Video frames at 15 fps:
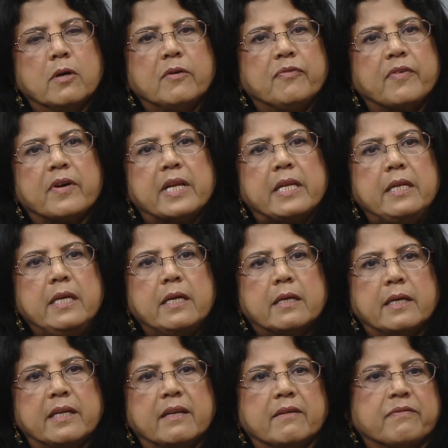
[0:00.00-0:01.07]
go for any
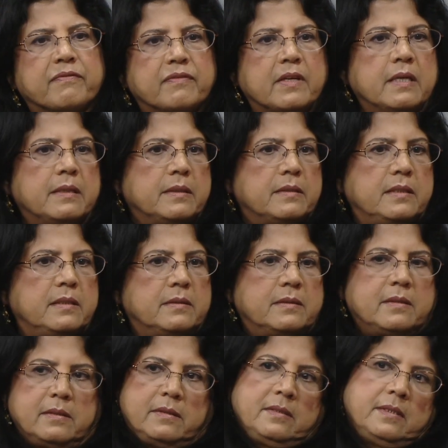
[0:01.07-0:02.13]
kind of
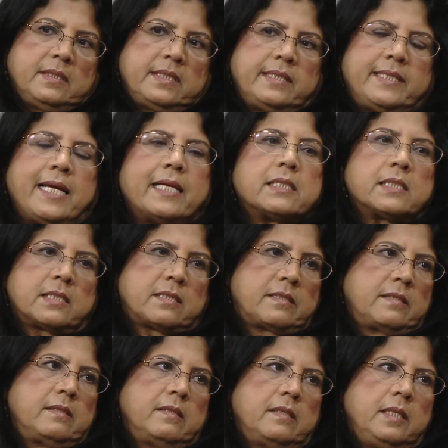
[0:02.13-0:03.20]

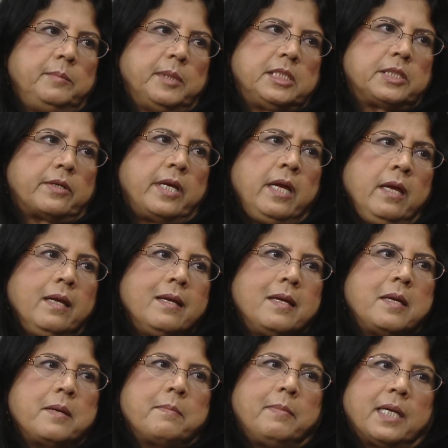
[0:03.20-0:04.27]
text imagery,
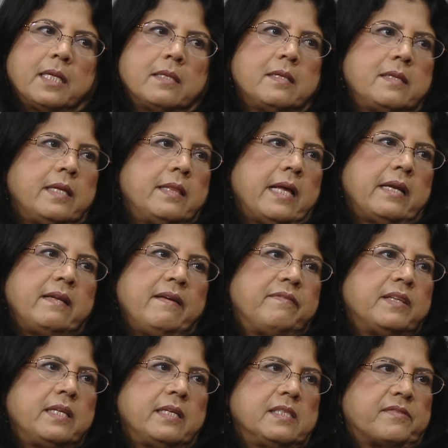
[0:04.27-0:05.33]
but other than that,
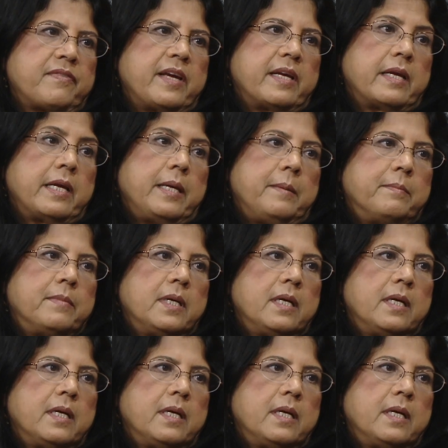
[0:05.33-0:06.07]
everything is fair game.